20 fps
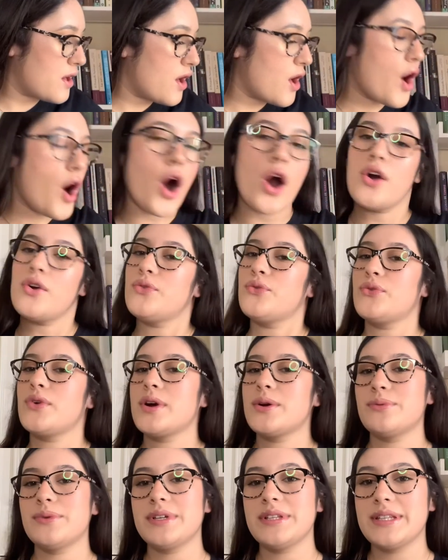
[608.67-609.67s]

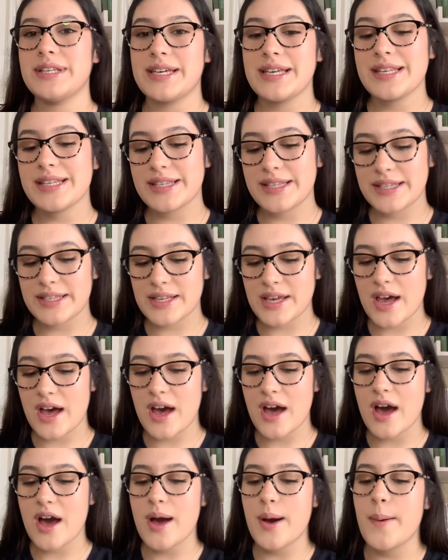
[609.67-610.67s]
Ofra released
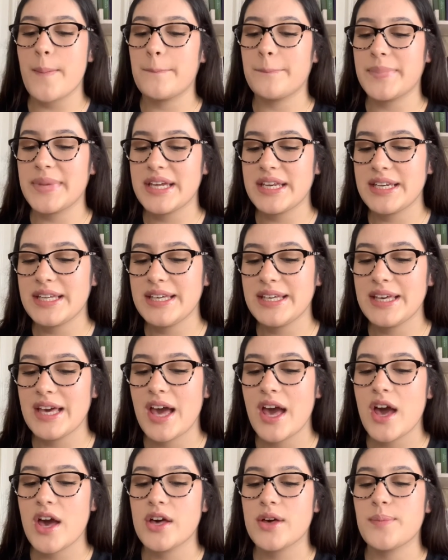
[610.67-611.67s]
a mini
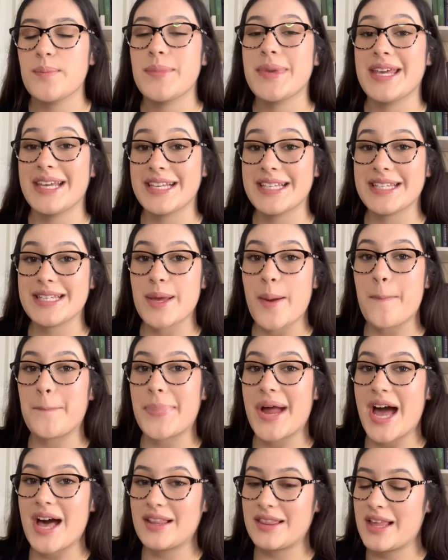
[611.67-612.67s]
mix
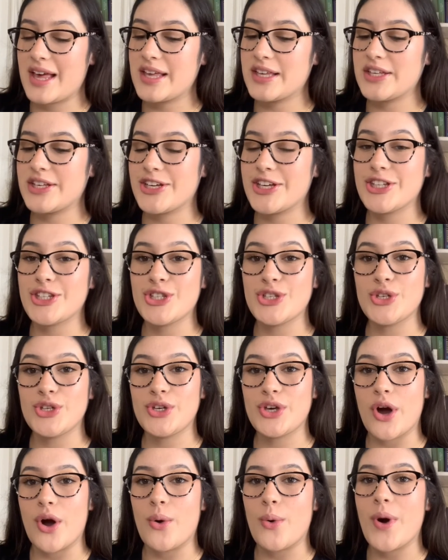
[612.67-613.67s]
palette good to
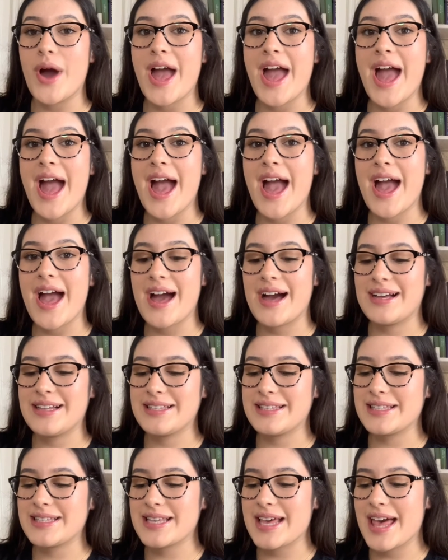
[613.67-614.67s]
go
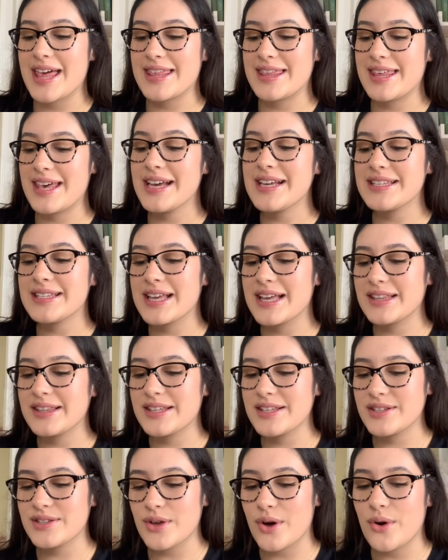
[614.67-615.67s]
and they sent
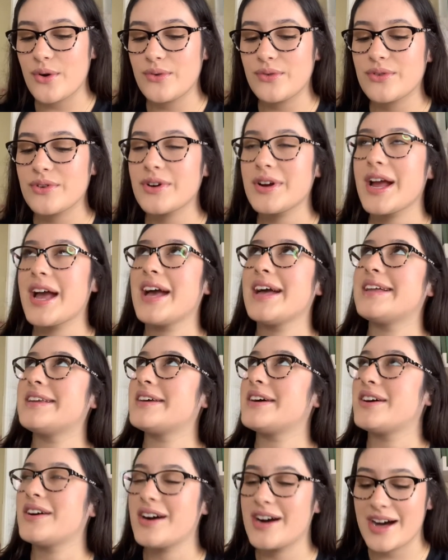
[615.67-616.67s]
this over and
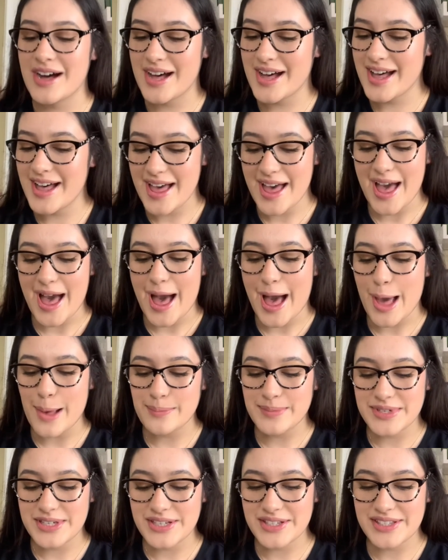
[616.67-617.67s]
uh,
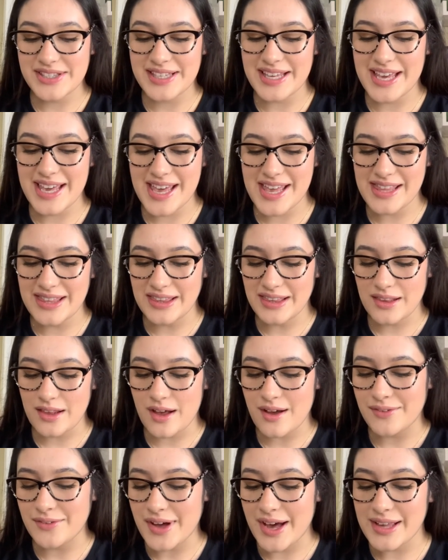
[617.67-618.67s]
I'm just in
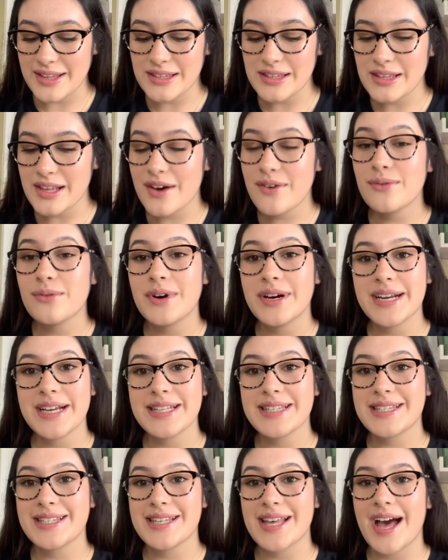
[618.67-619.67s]
love. I love what
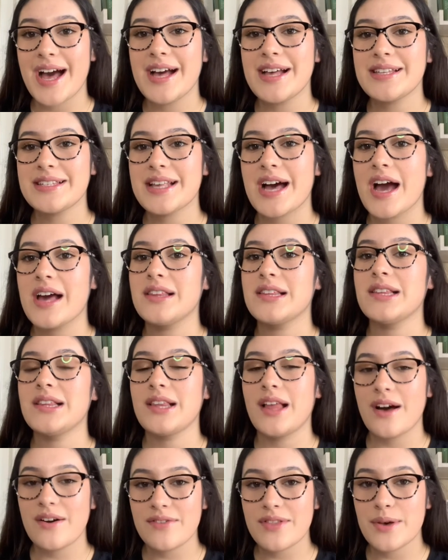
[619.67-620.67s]
it says. I
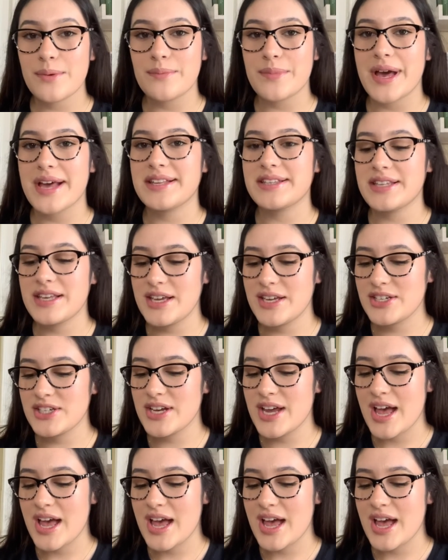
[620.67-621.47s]
love the message.